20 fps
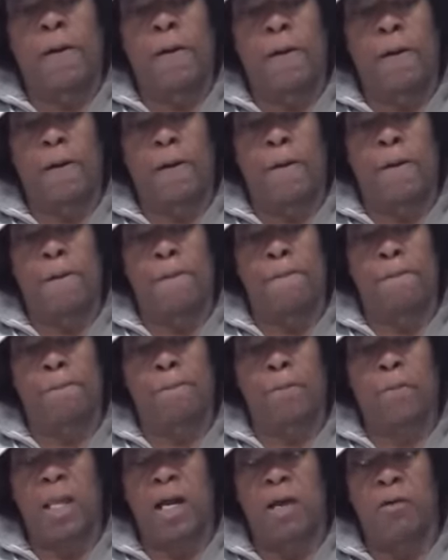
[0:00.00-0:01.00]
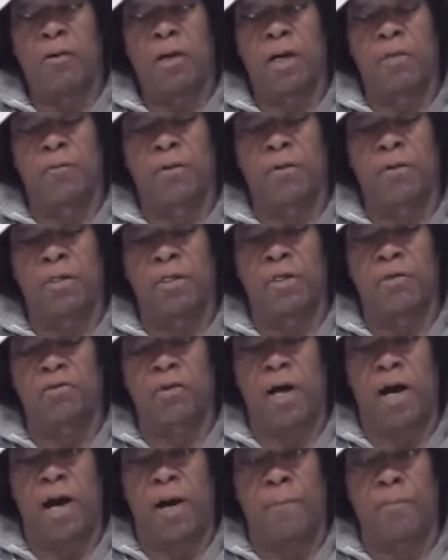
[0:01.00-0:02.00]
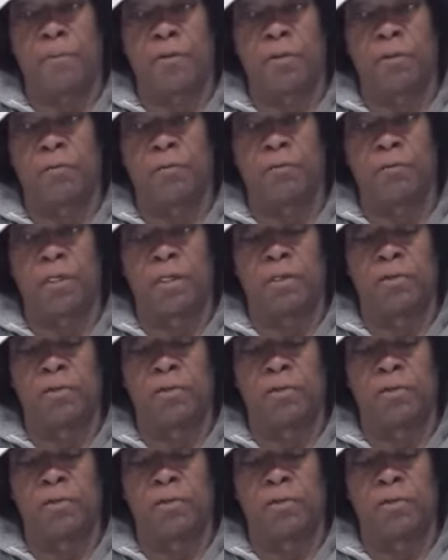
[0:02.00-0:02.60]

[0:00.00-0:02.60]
However, it's operative